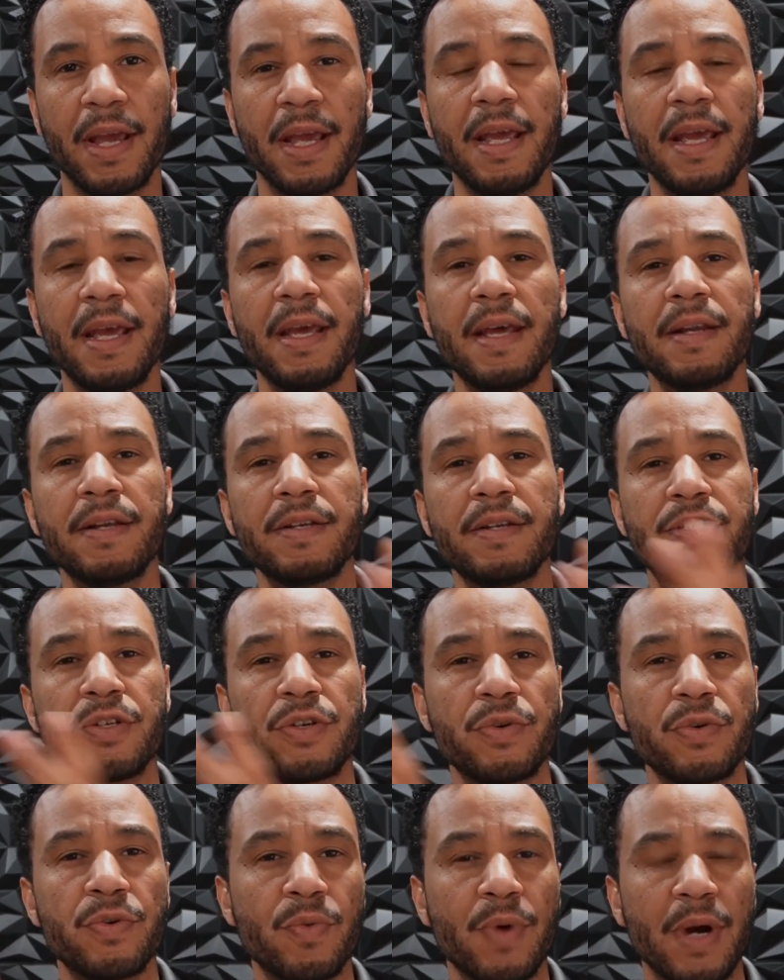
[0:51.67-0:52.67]

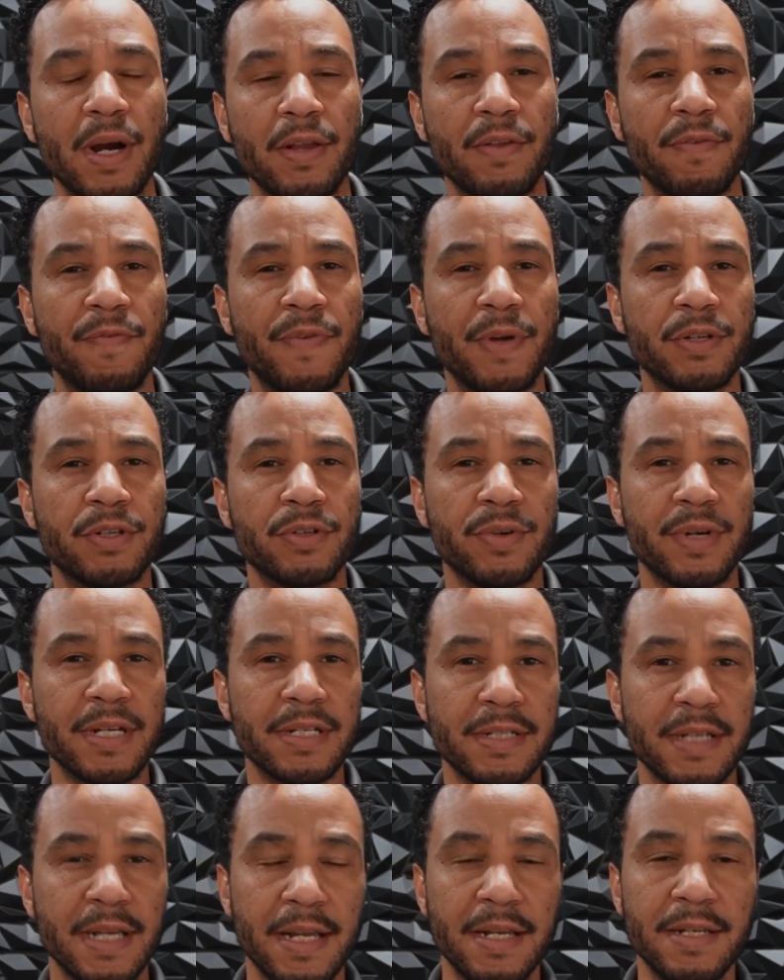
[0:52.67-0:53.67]
into where the filter
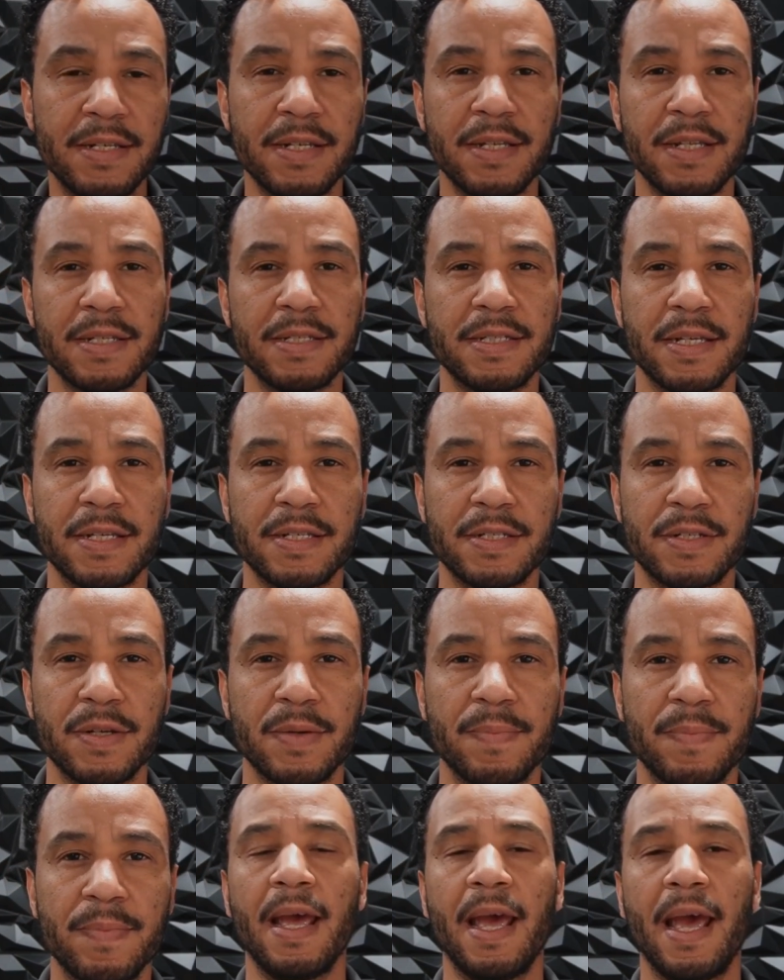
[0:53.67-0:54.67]
is, into the
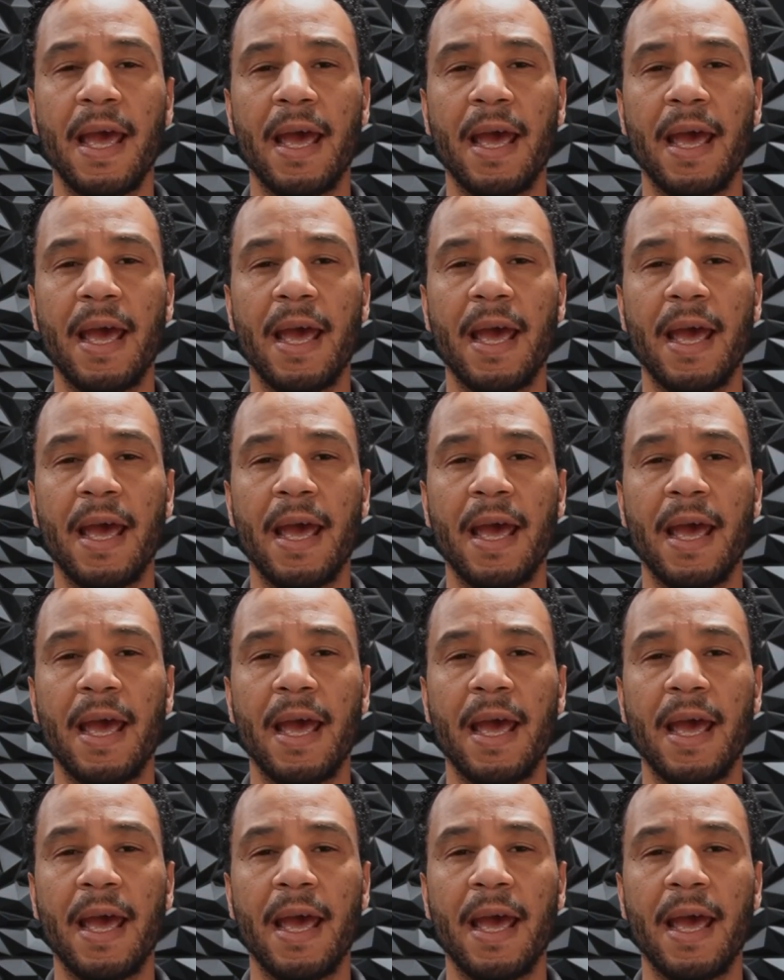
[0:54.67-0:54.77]
system.